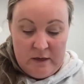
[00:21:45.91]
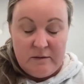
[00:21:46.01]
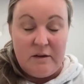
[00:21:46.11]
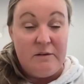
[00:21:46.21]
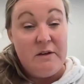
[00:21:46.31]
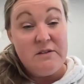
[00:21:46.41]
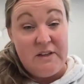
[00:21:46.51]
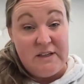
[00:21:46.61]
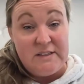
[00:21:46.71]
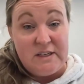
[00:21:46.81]
No, those are
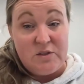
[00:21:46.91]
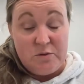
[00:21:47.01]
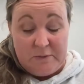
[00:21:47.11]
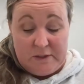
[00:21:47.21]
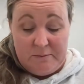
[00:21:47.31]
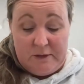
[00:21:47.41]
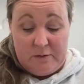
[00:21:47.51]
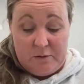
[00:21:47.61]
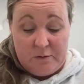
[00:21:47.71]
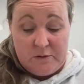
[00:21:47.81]
the essential
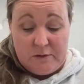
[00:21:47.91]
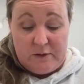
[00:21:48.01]
minerals.